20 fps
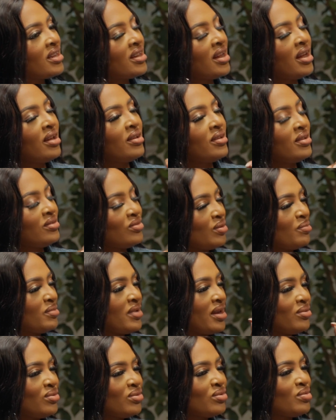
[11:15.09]
that,
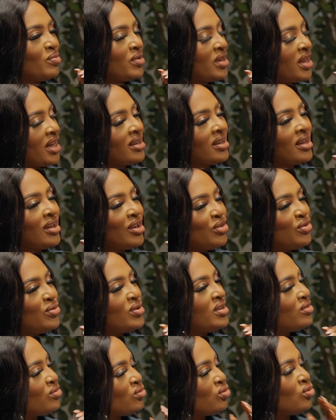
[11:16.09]
sometimes it used to be like,
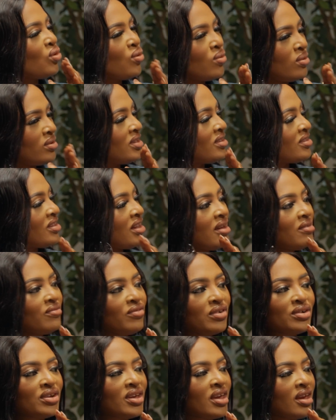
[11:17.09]
you need to toe this line
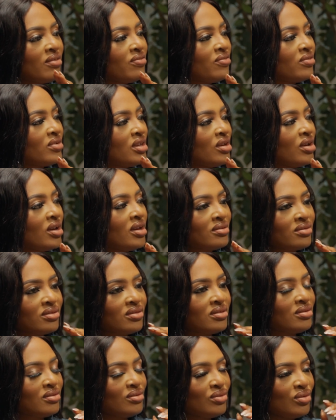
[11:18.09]
very carefully,
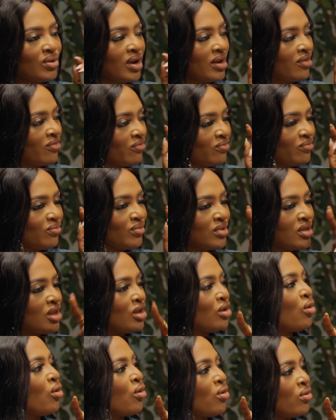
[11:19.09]
else you have
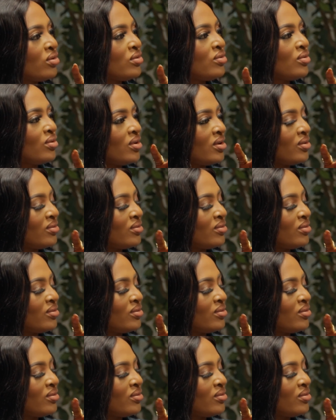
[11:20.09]
the law on